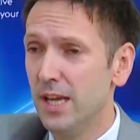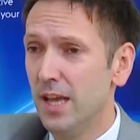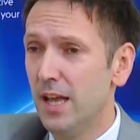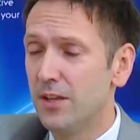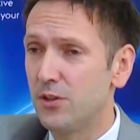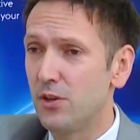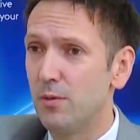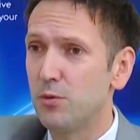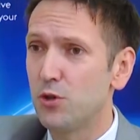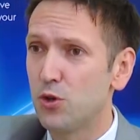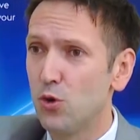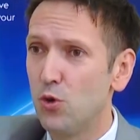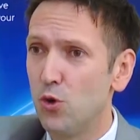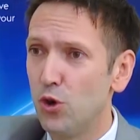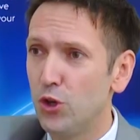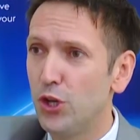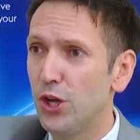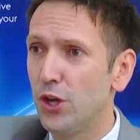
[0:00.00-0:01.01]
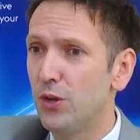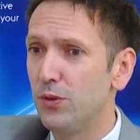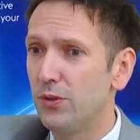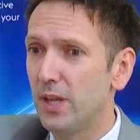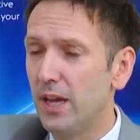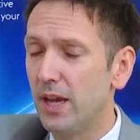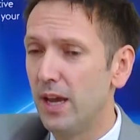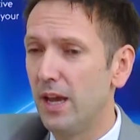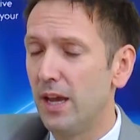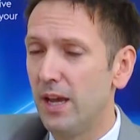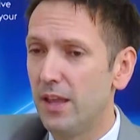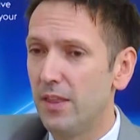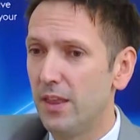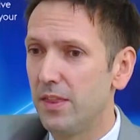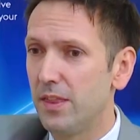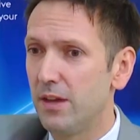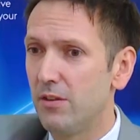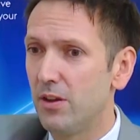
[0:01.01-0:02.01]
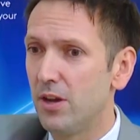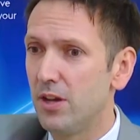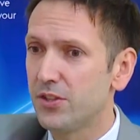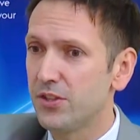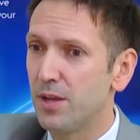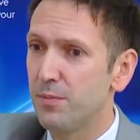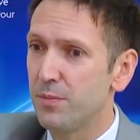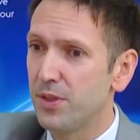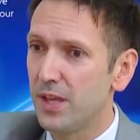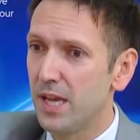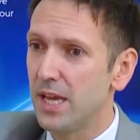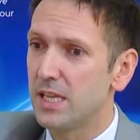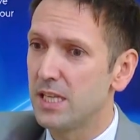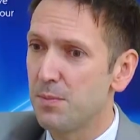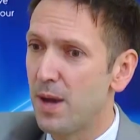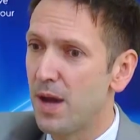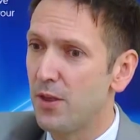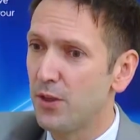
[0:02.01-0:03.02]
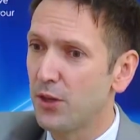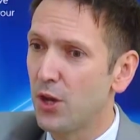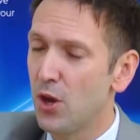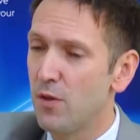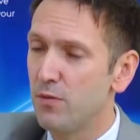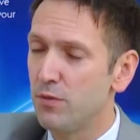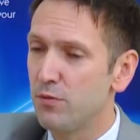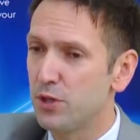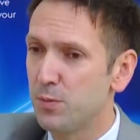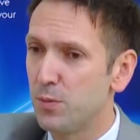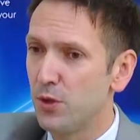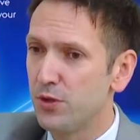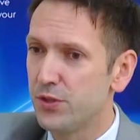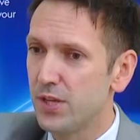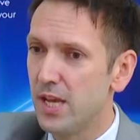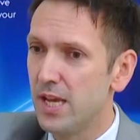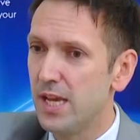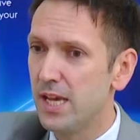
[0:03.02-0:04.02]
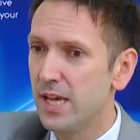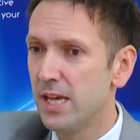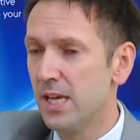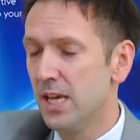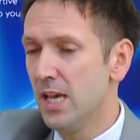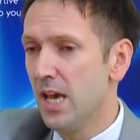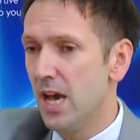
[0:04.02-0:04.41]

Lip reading: So I'm sure, that there are some things about the COVID response here